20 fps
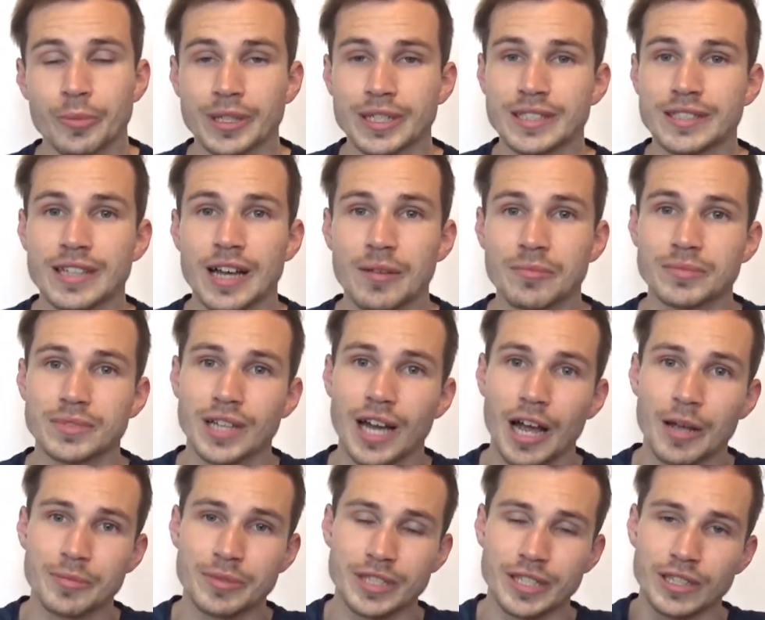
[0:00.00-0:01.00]
but
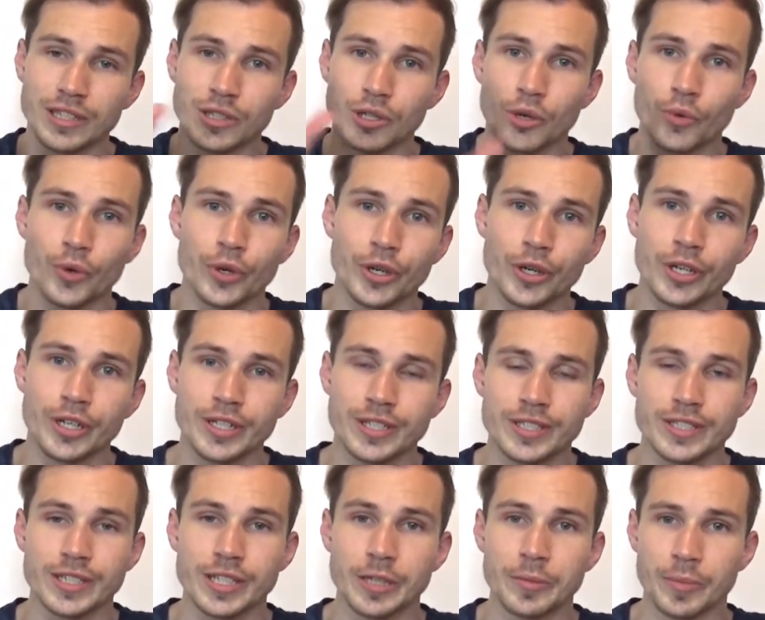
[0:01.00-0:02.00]
sometimes the lower
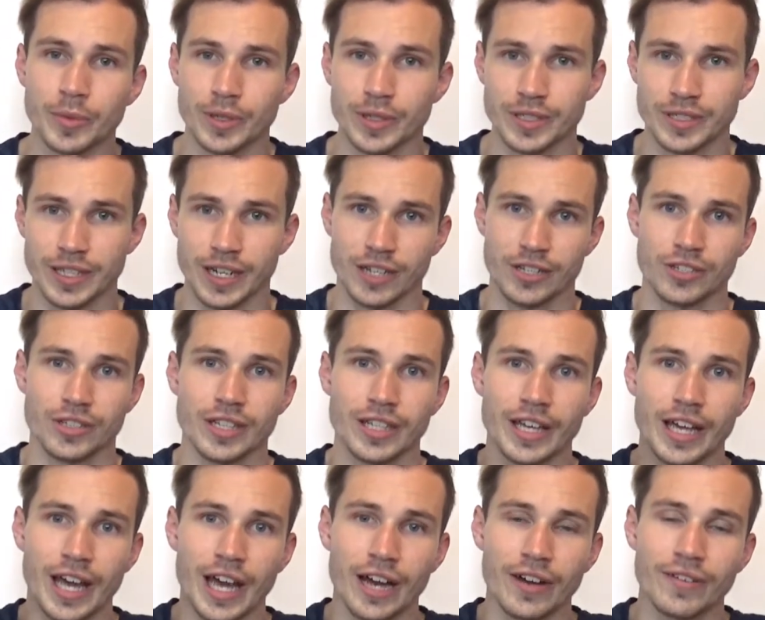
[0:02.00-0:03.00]
sepals
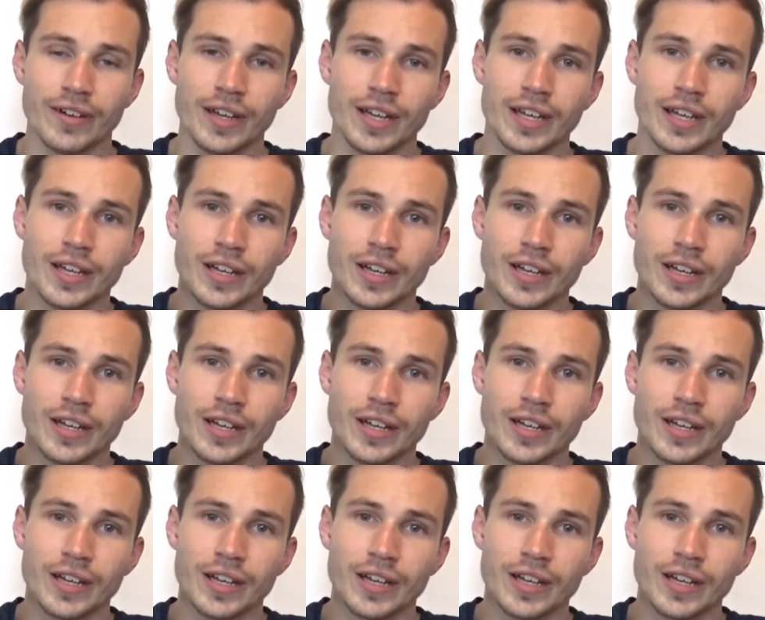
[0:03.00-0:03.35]
actually have